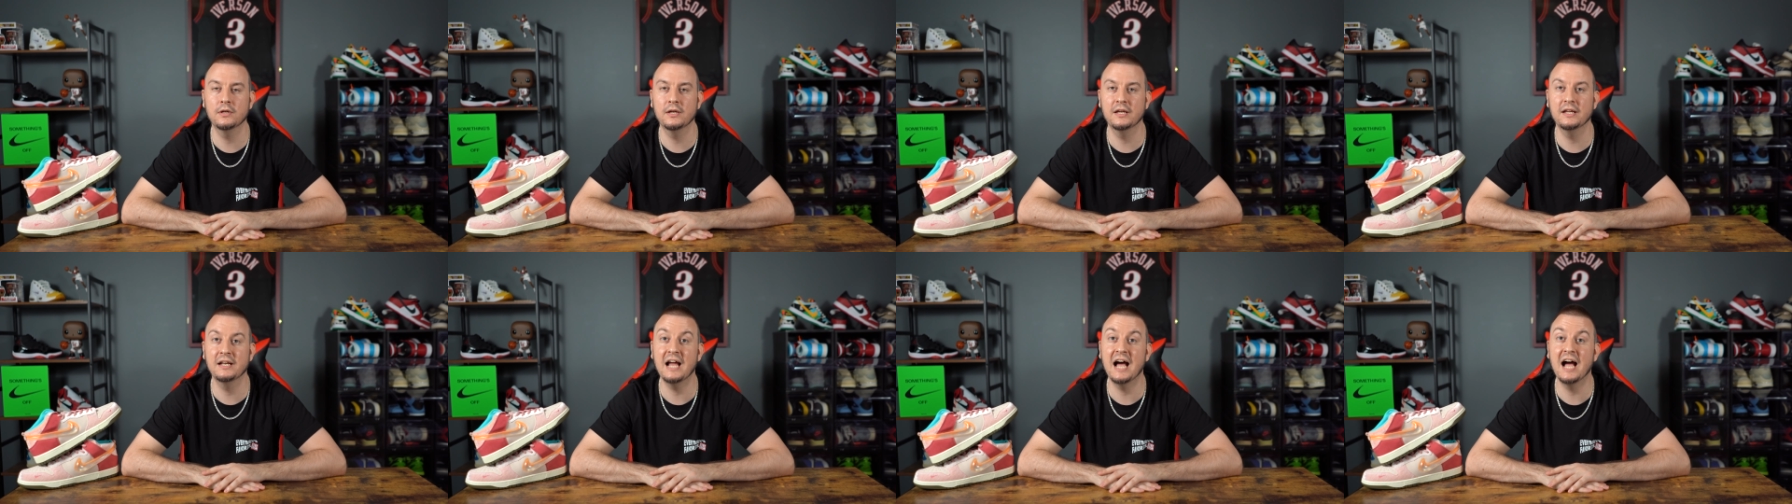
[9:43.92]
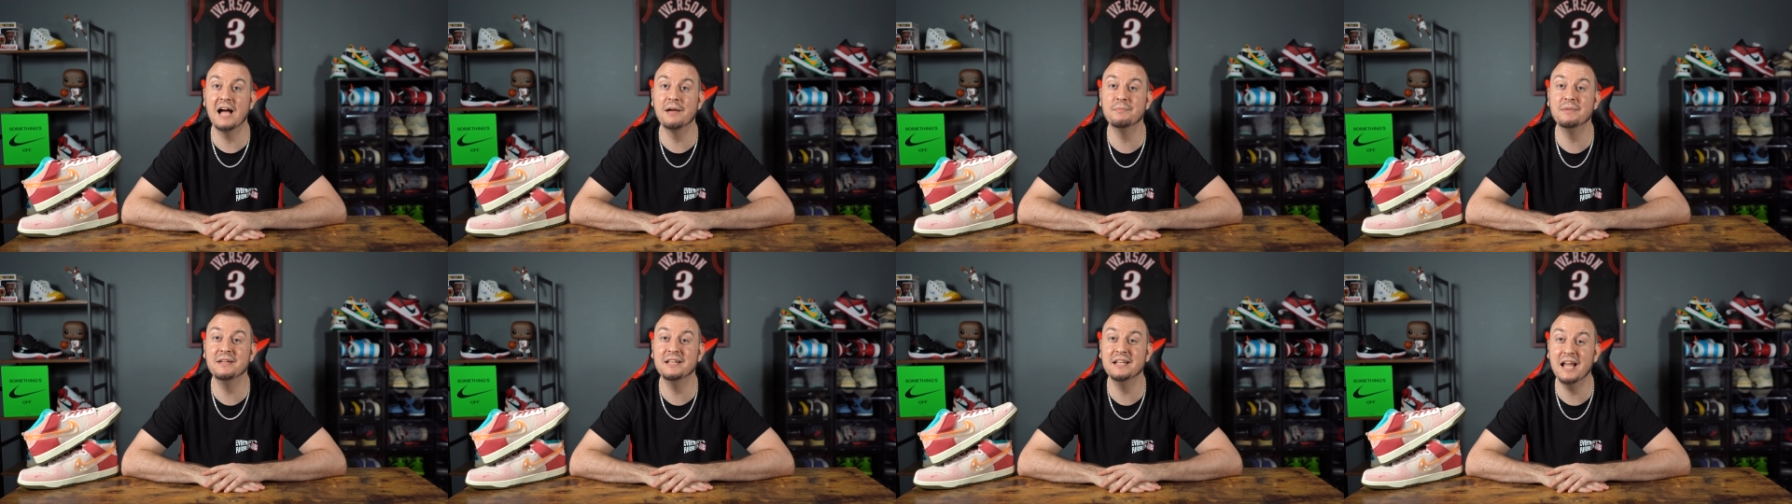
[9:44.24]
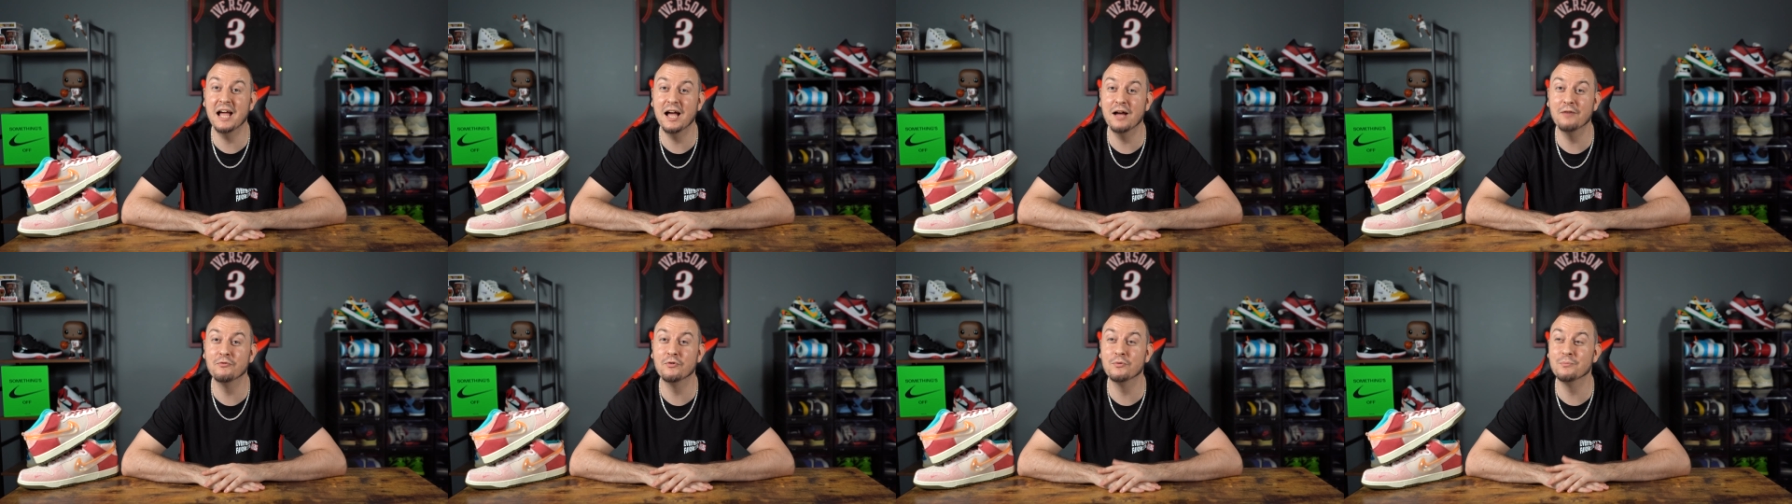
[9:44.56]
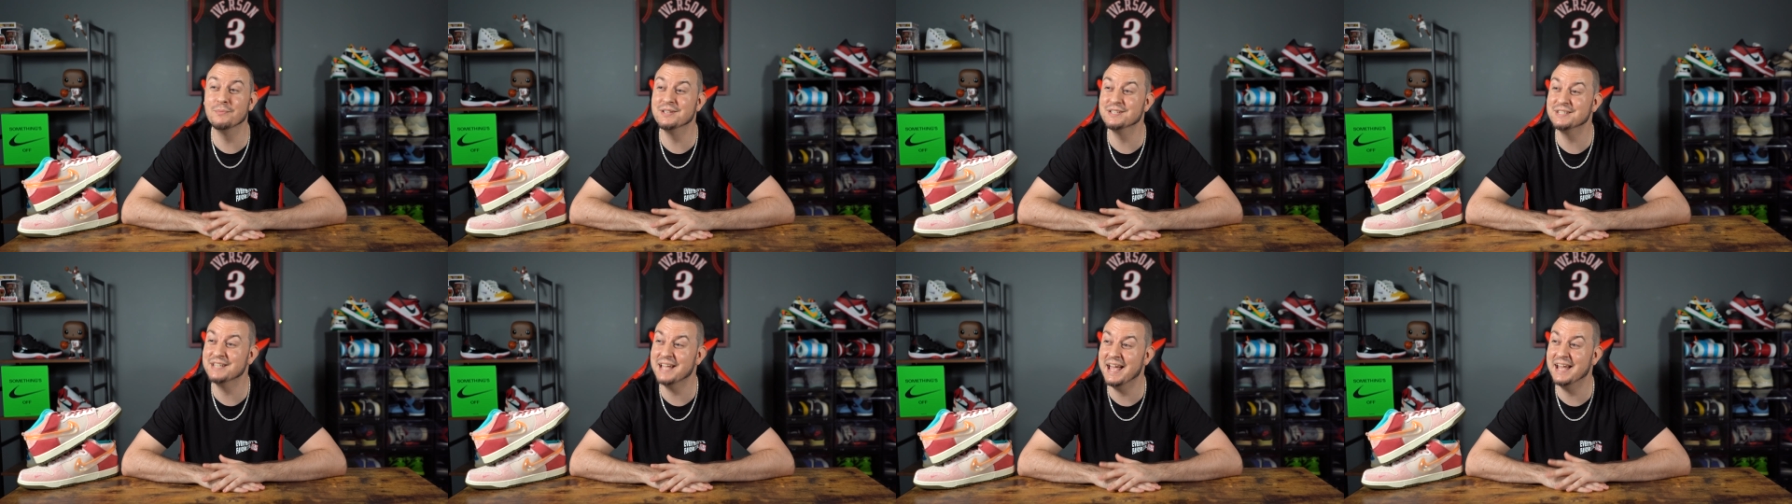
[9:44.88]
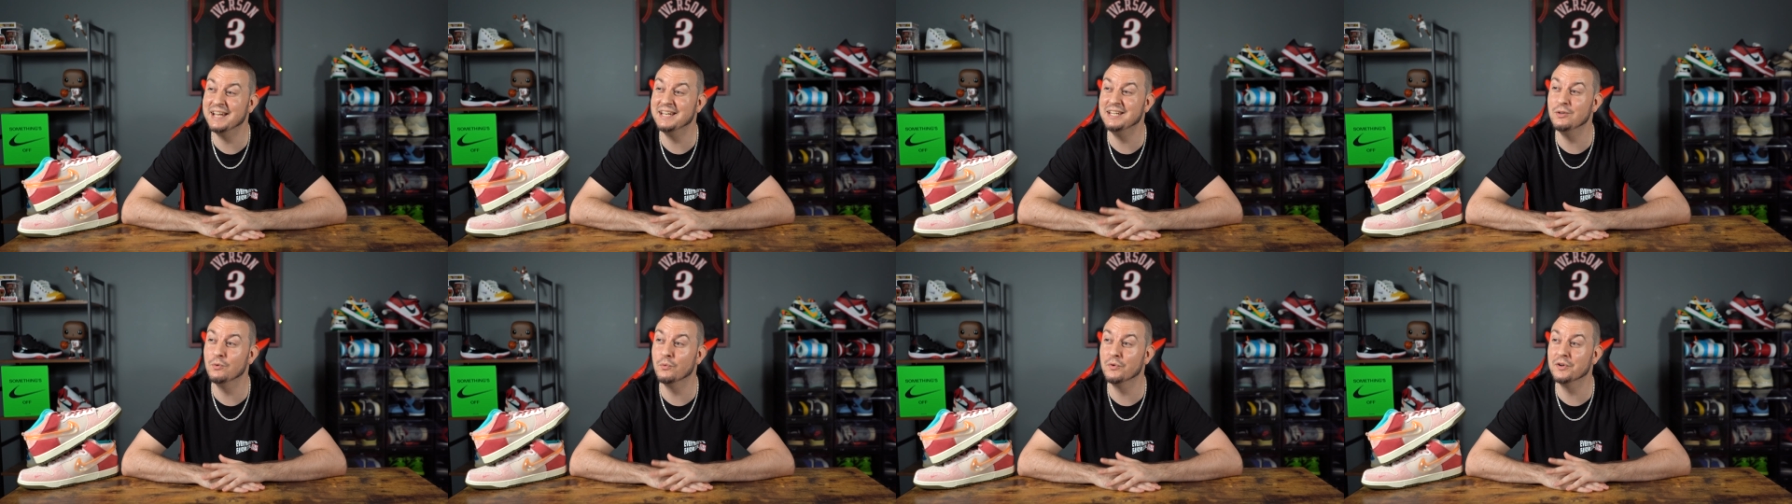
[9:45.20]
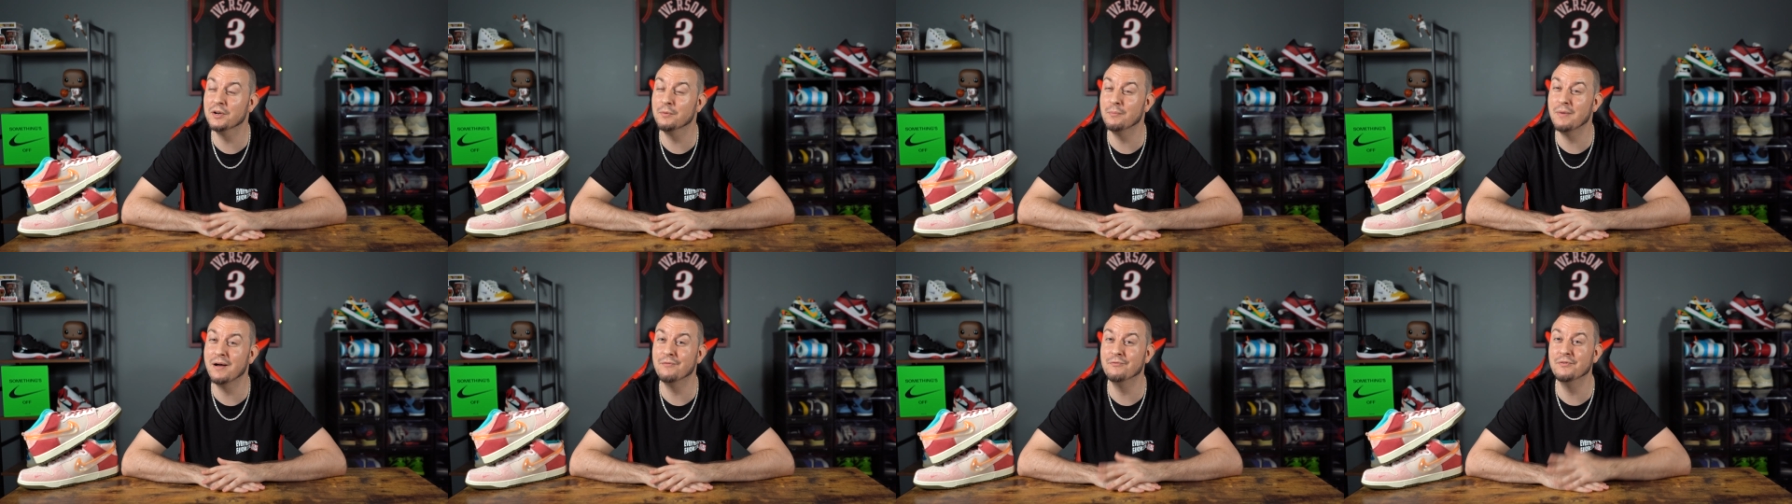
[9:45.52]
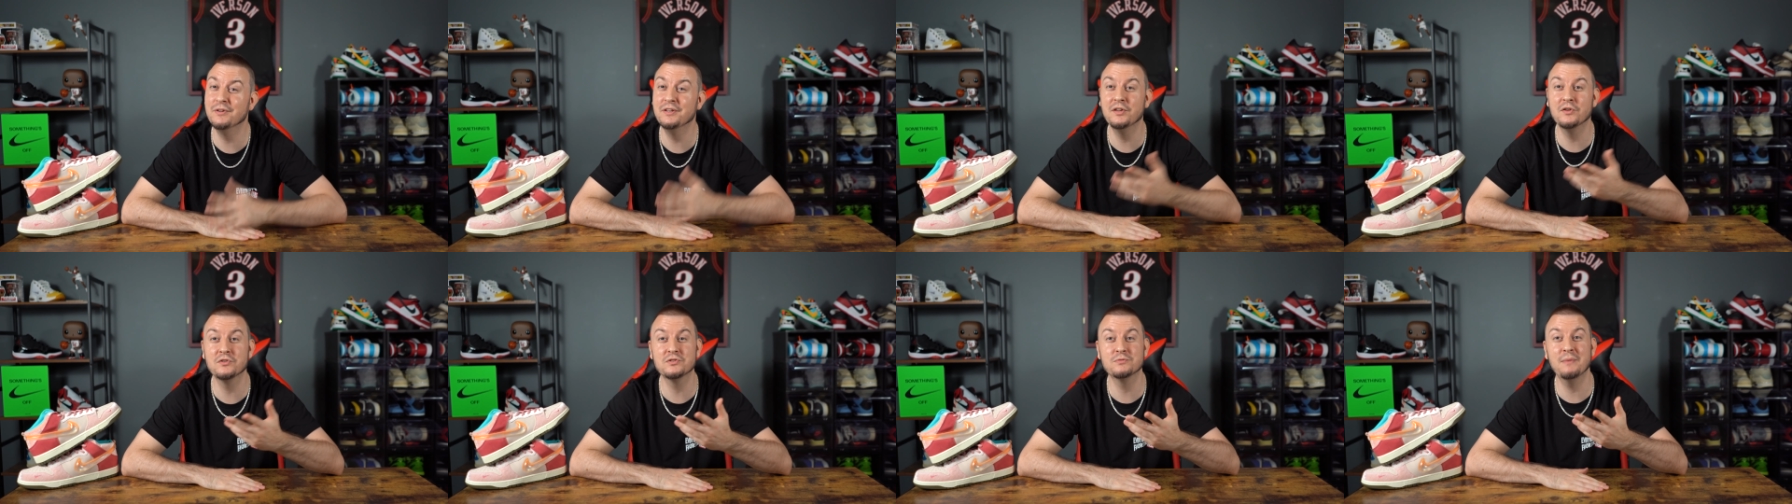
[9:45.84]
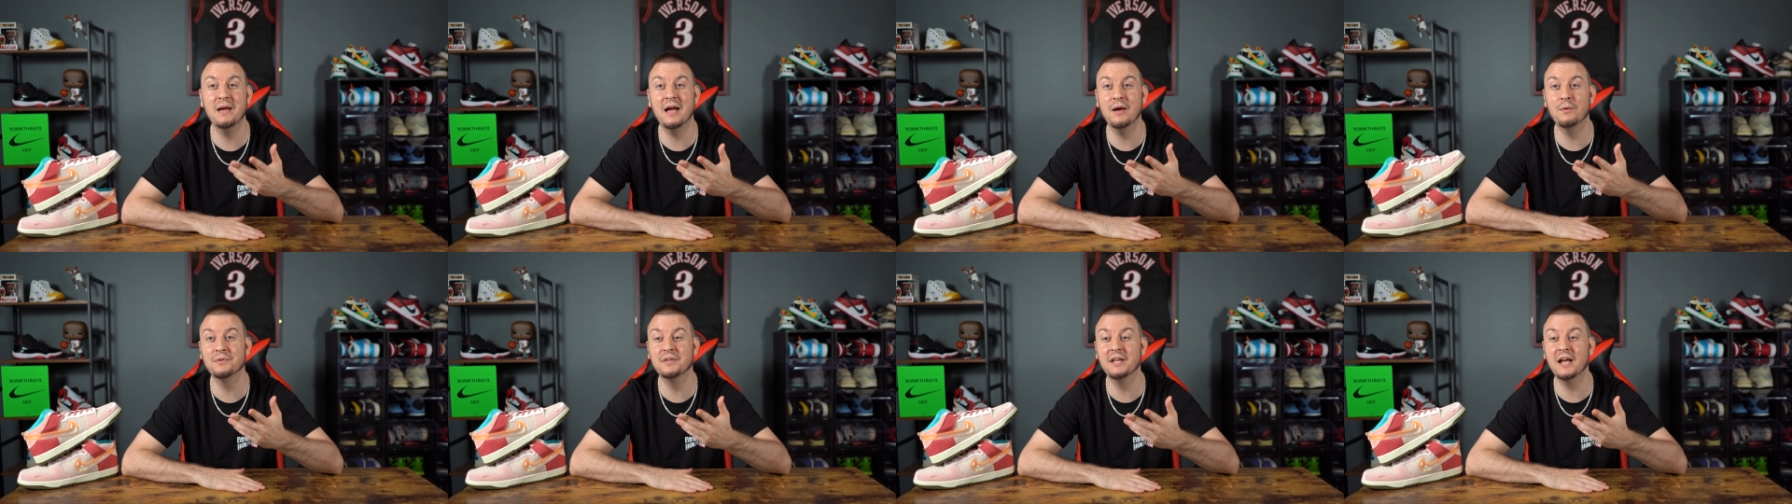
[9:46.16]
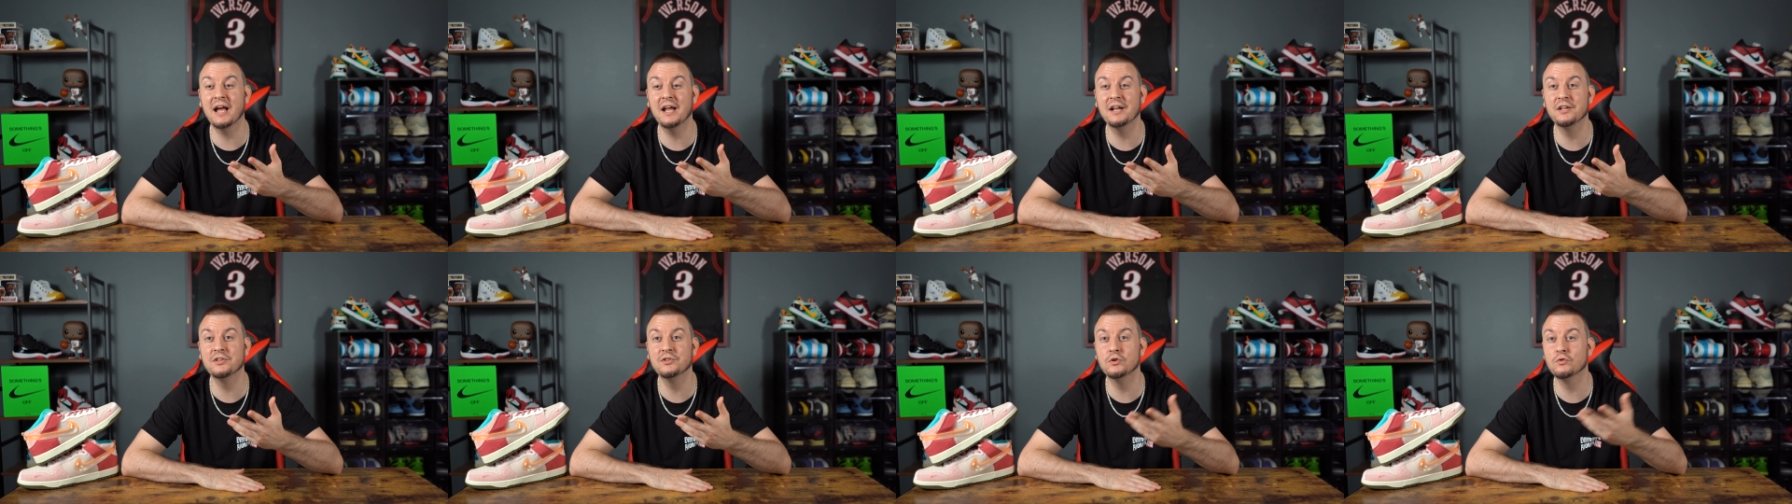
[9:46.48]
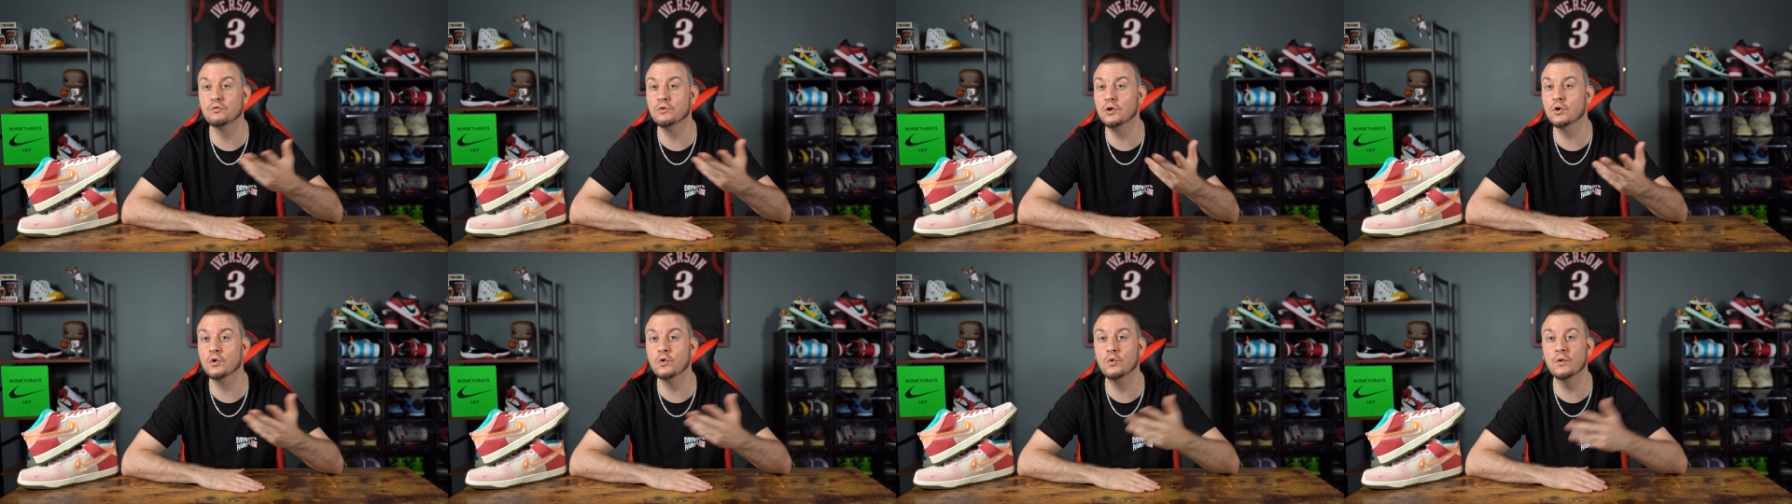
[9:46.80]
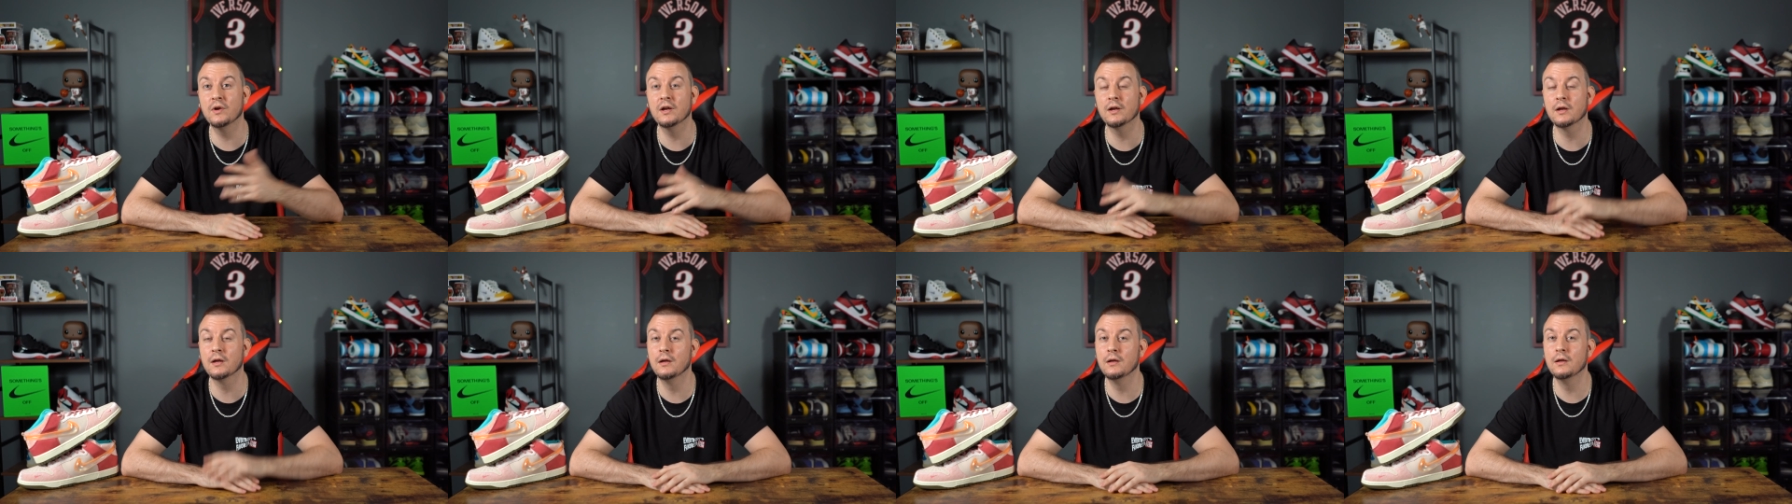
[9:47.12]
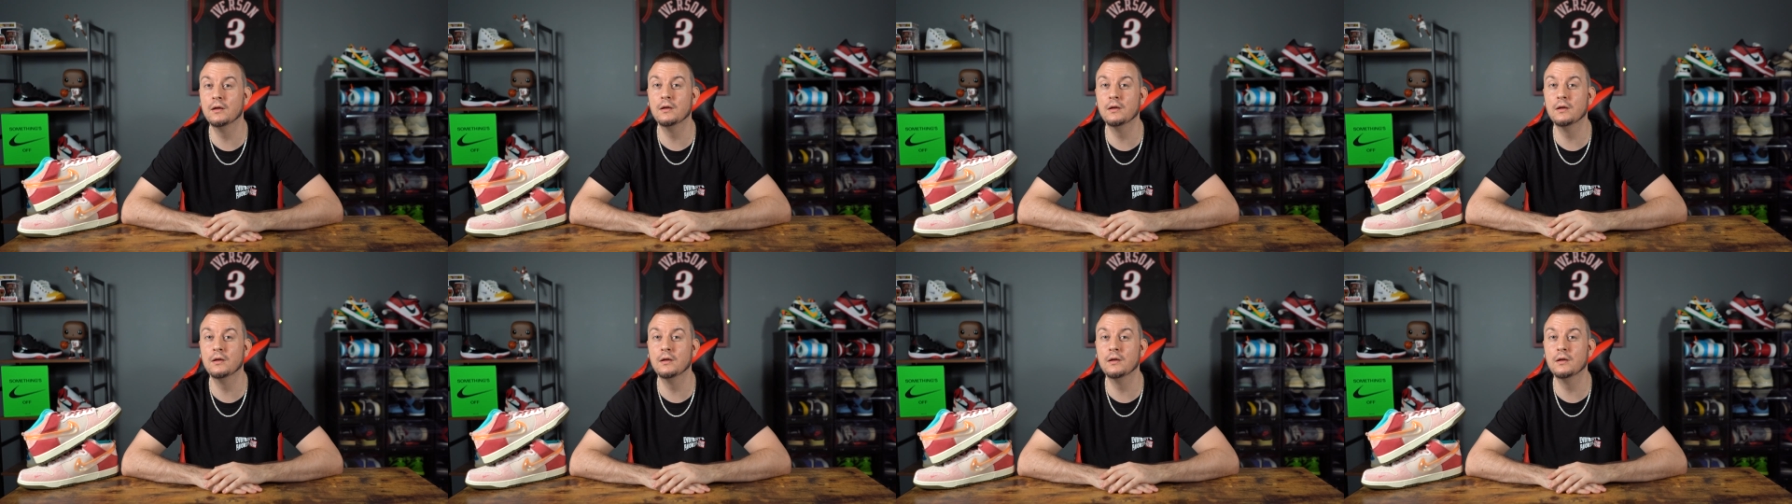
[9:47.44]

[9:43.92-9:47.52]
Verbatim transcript: and I mean ever, miss any one of my videos. Matt, what I gotta do real quick?